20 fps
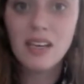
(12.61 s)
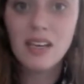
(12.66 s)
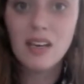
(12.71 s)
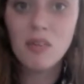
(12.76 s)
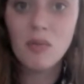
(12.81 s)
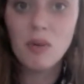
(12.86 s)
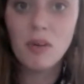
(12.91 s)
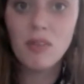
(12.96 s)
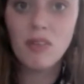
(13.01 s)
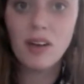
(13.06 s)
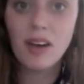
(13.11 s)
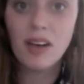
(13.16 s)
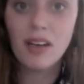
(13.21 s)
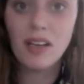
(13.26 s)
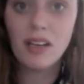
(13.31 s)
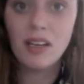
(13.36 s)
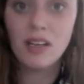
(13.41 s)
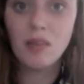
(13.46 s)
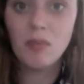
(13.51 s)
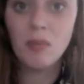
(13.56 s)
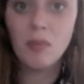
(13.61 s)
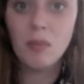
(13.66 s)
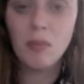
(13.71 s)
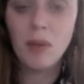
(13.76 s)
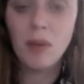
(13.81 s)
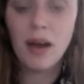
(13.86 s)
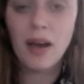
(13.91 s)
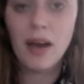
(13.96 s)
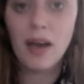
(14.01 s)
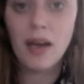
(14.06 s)
provided
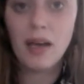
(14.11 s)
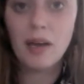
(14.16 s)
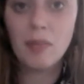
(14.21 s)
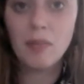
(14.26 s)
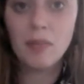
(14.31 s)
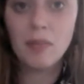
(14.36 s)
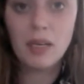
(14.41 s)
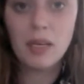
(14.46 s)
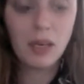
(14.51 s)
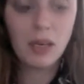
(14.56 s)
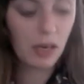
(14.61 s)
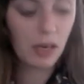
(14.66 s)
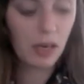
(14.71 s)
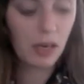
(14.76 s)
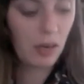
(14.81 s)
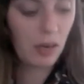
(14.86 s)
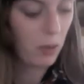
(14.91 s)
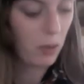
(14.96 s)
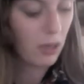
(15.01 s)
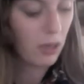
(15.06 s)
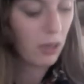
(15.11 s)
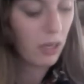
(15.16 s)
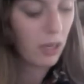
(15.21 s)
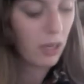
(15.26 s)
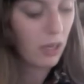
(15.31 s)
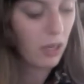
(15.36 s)
by Beaker and Book